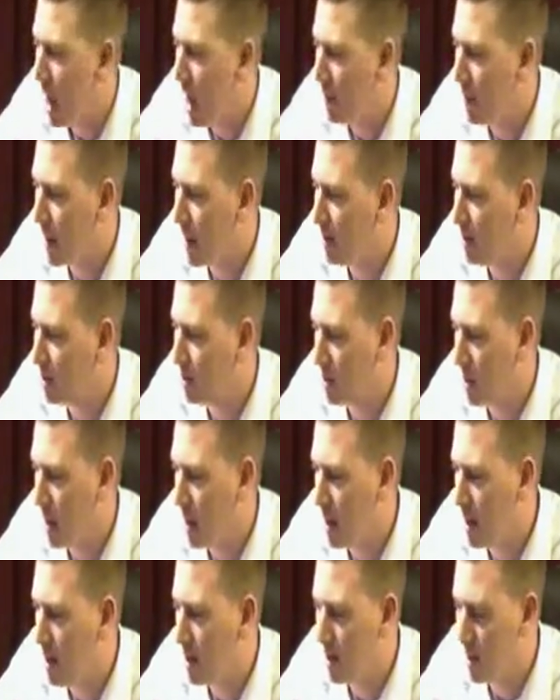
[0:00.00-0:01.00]
I'm not
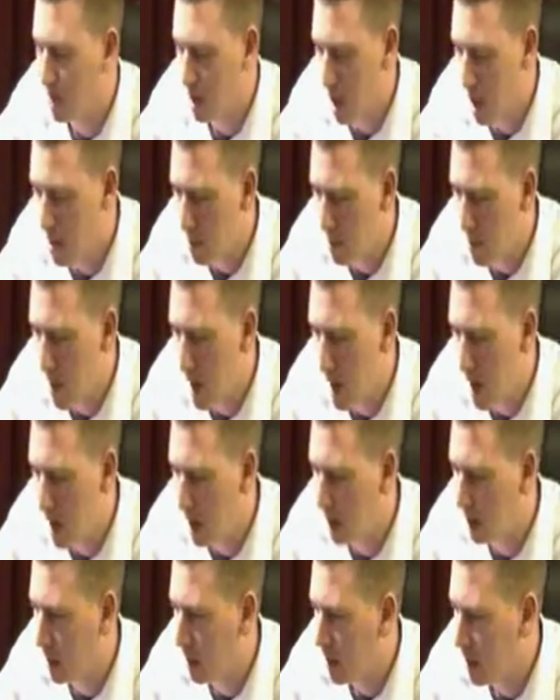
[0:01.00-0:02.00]
saying come
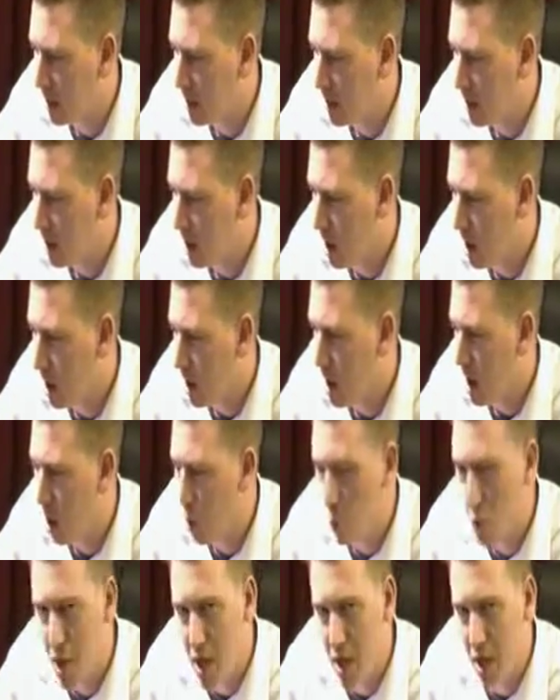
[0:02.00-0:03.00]
back
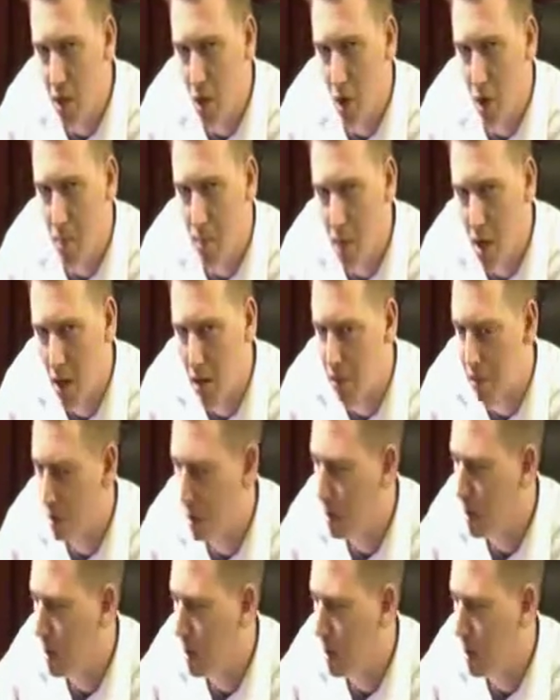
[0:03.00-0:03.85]
a week or a month